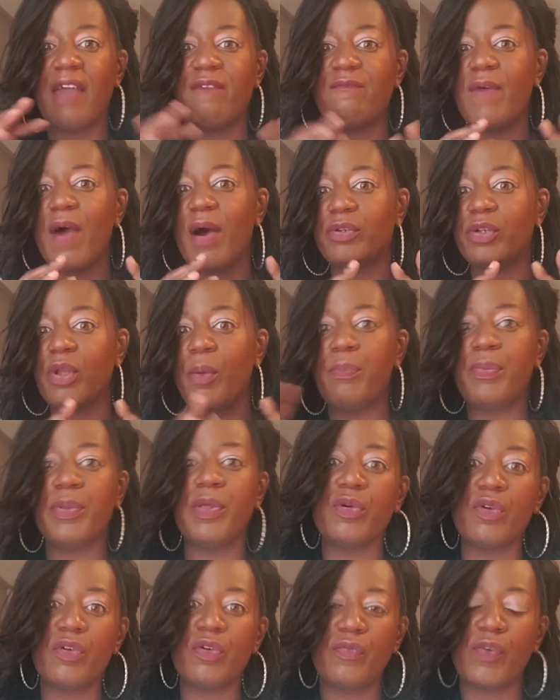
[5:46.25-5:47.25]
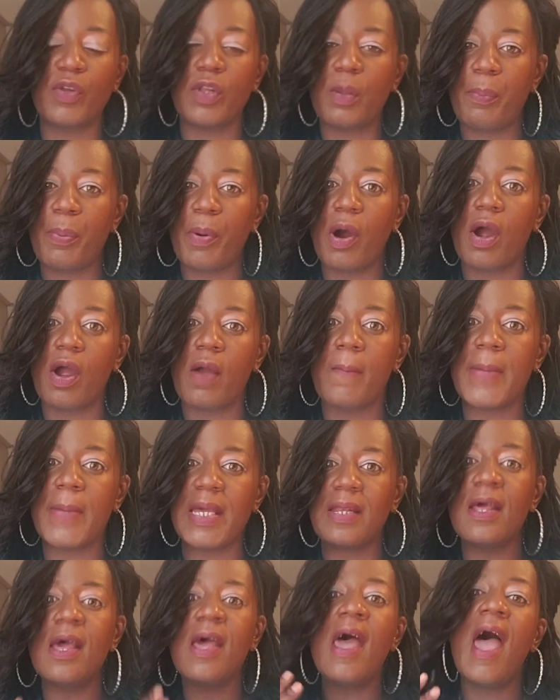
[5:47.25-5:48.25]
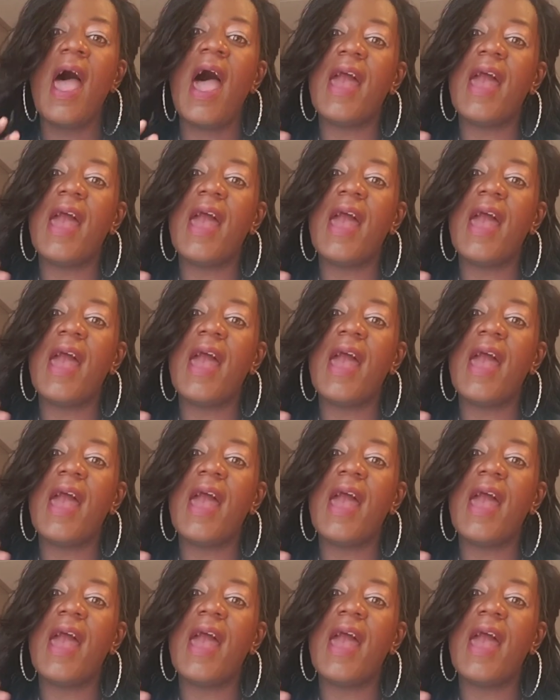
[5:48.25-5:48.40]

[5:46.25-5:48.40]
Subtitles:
I found a beautiful apartment